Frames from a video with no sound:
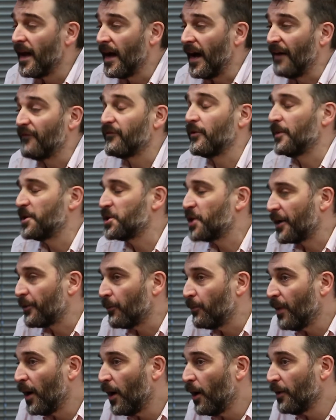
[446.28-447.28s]
And from a channel
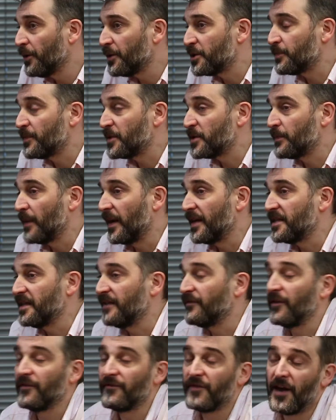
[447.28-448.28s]
partner's
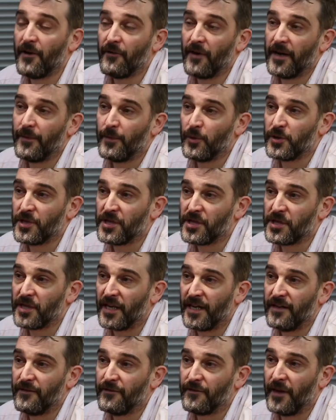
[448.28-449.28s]
perspective, if they're able to
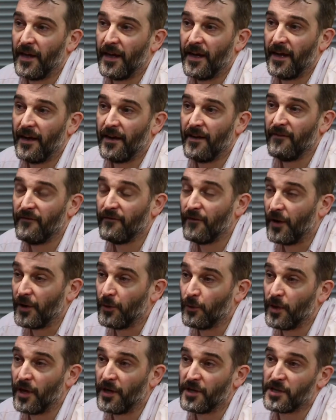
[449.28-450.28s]
save their final
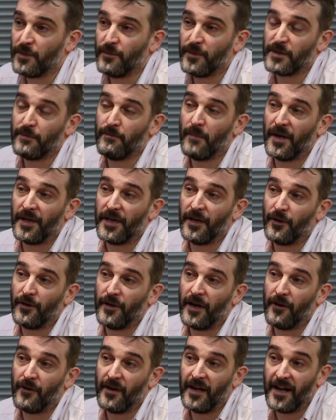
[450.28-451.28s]
customers money on
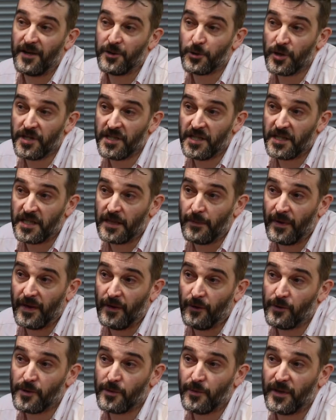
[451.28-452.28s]
their electricity
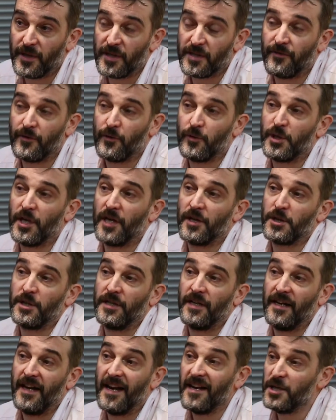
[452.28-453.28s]
bills because of a reduction
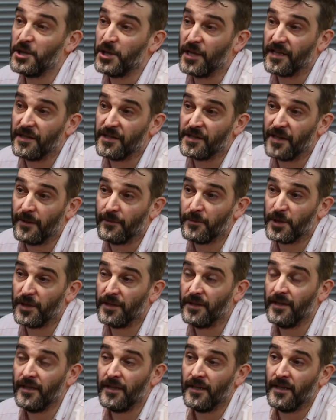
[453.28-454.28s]
in energy
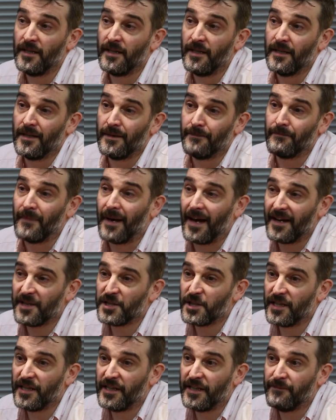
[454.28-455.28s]
consumption,
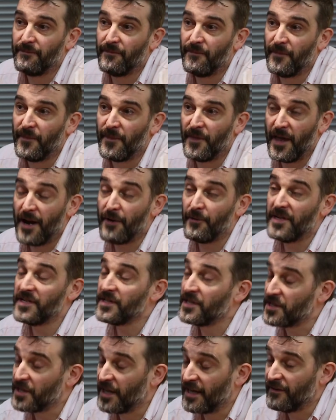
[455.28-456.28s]
actually there is
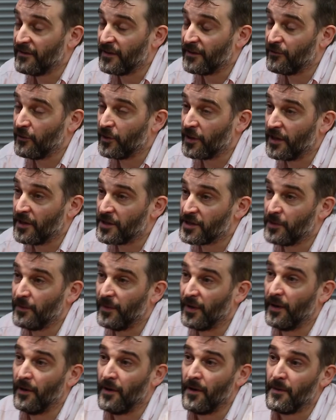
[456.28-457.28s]
a saving for a
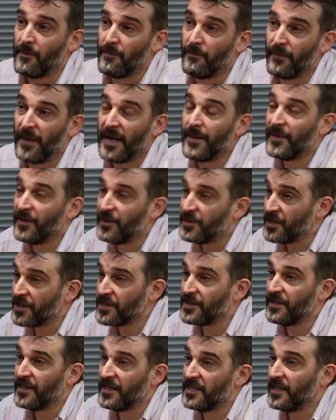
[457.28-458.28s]
customer maybe that
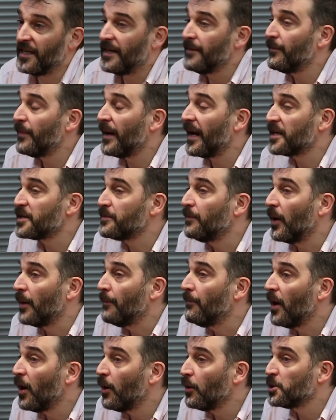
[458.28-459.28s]
doesn't need to impact my
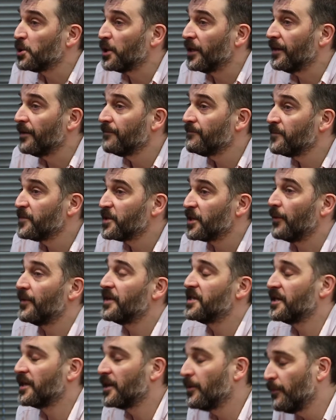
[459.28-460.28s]
margin. So
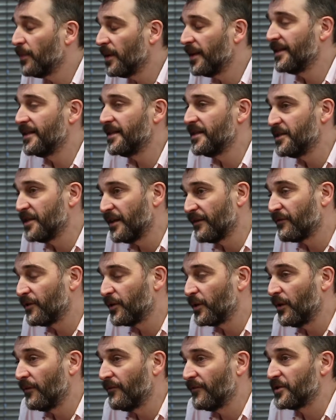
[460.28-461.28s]
it's a completely different
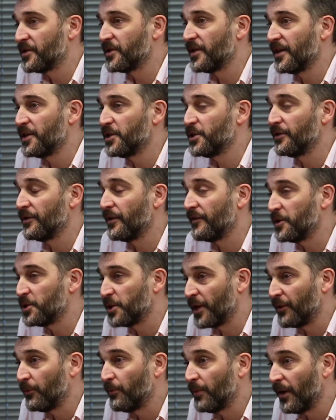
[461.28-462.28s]
conversation that the
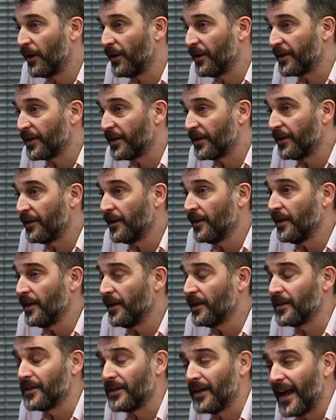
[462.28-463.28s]
channel partner
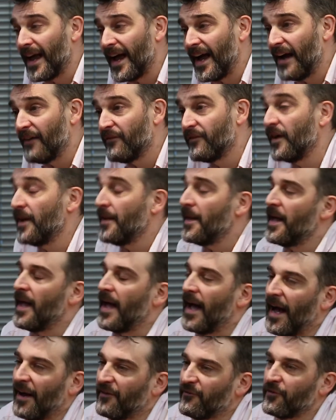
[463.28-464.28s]
can have.
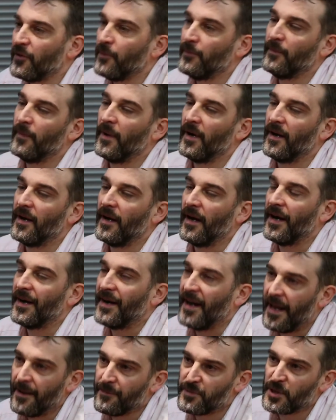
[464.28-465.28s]
And from an
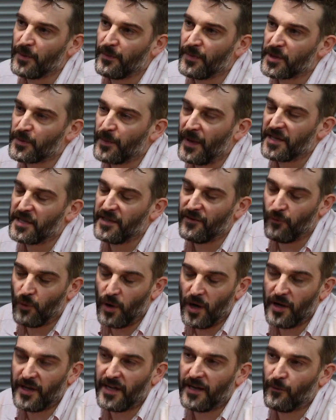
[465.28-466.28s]
Epson perspective,
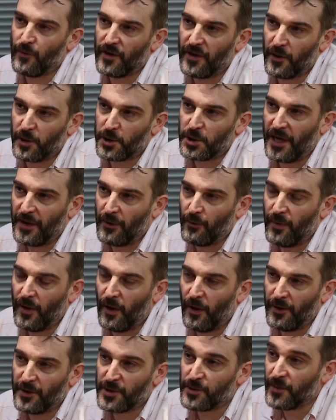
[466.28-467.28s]
working with our channel
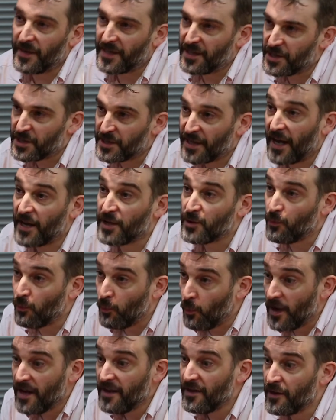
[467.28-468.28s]
partners, we can stand
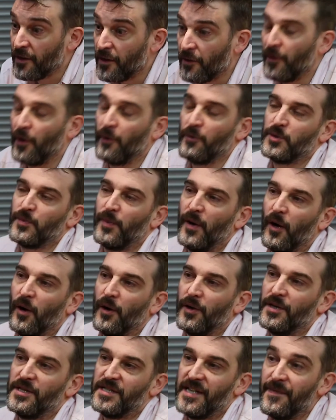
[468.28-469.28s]
with those
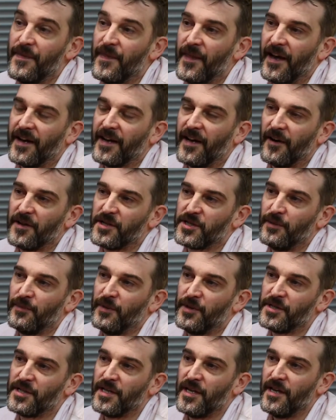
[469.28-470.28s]
partners in their
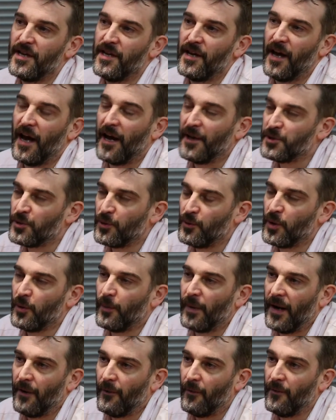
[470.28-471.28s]
customers and talk
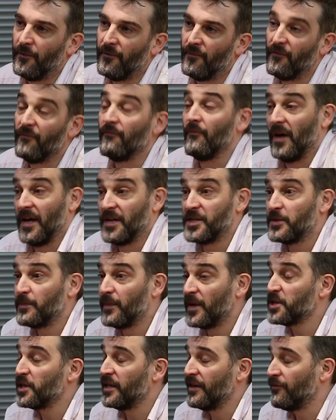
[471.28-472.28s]
about,
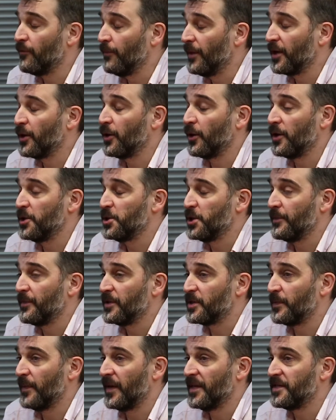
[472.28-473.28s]
especially from an ecology
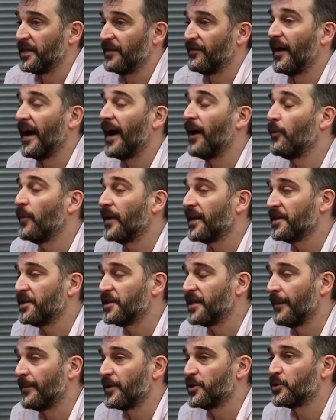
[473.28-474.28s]
perspective, how we can
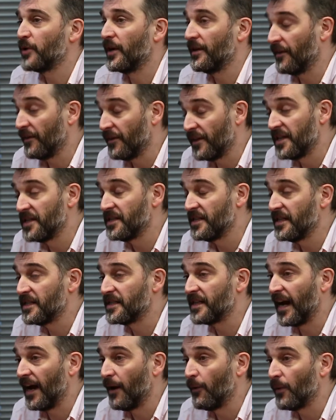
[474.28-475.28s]
demonstrate that this is
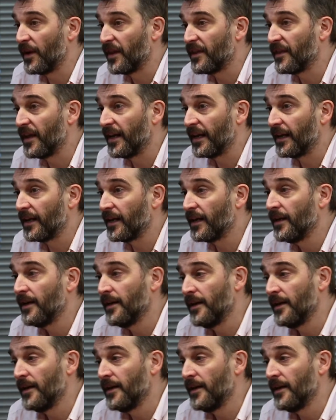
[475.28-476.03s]
how we think.